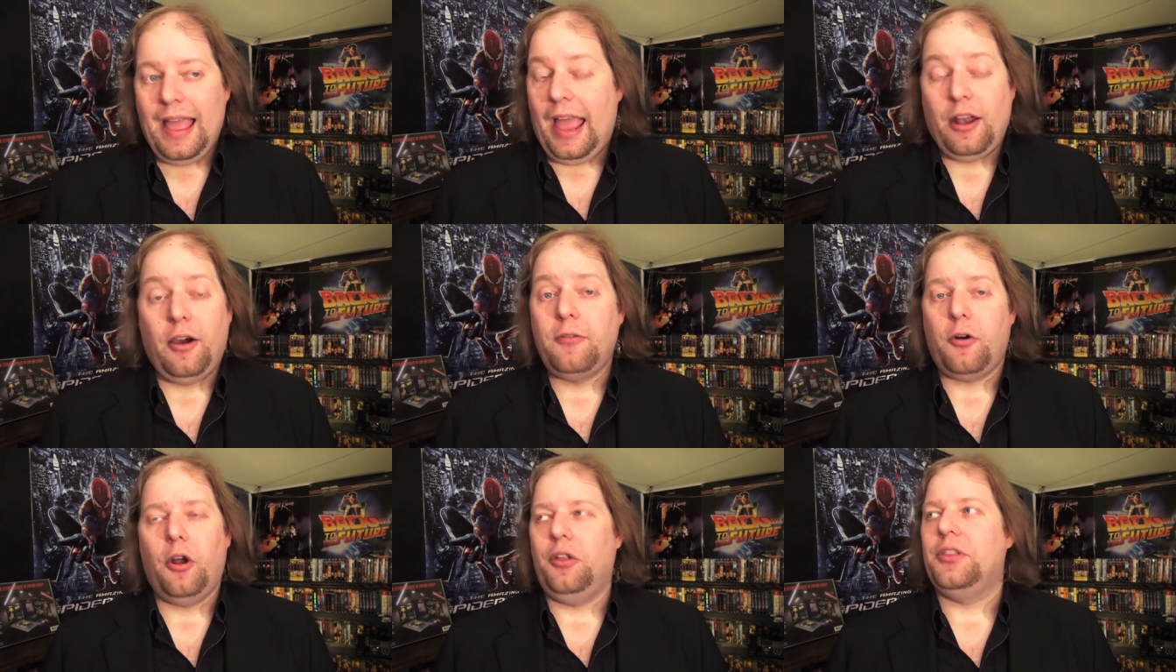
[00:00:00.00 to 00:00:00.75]
And
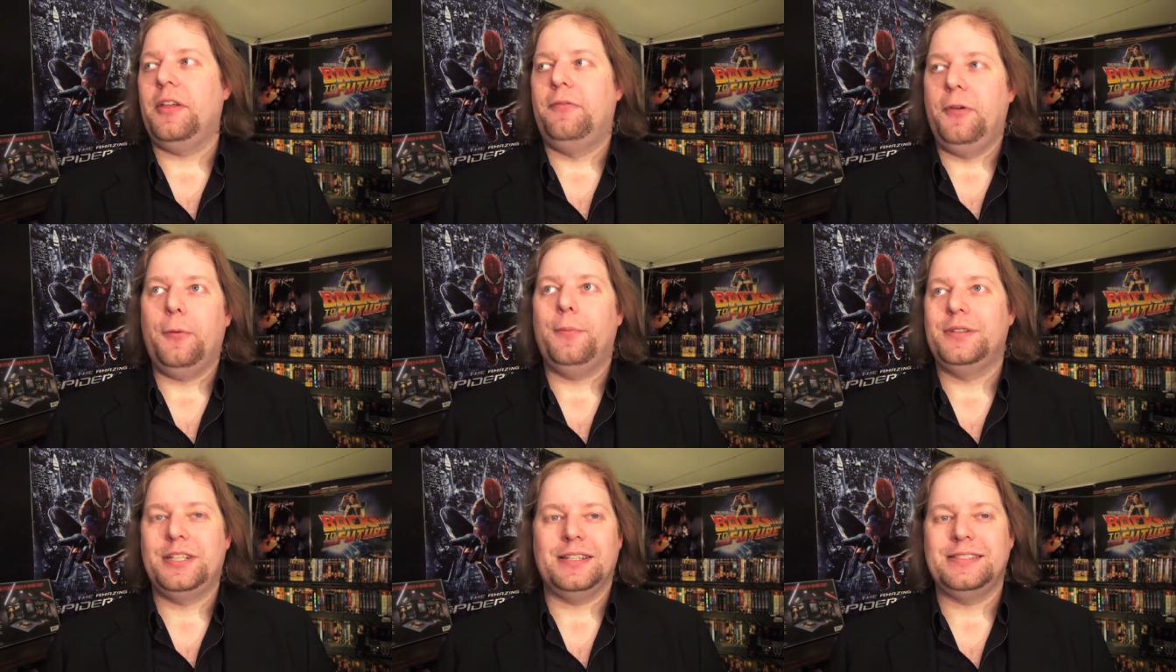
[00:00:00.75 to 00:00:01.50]
overall, the
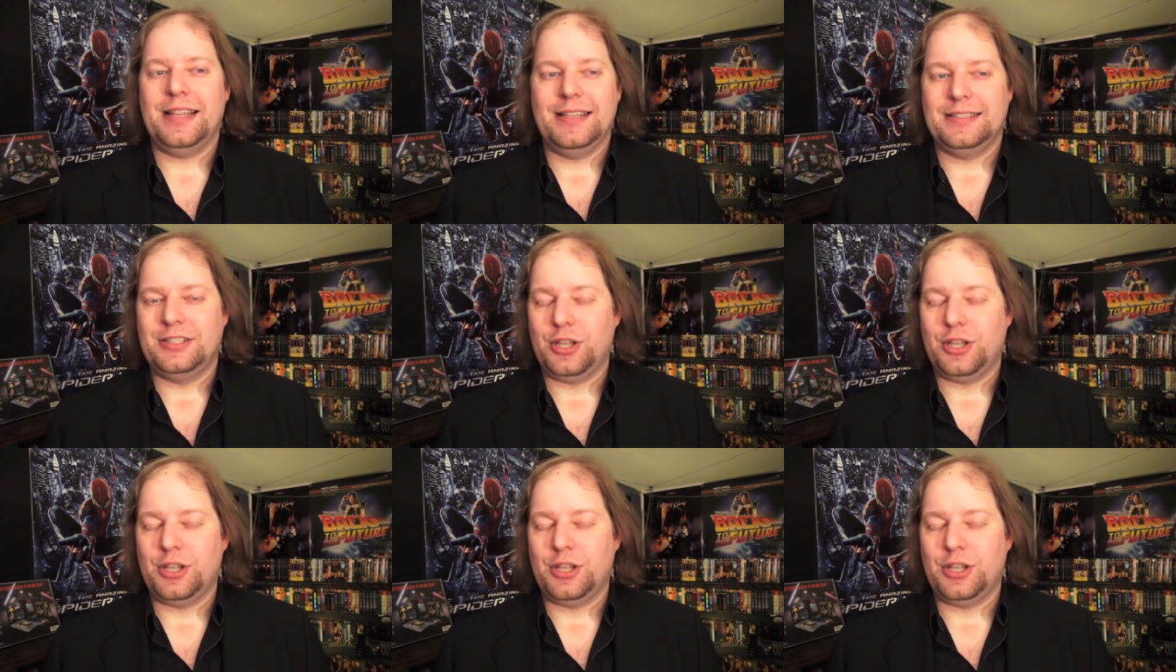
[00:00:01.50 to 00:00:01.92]
film just is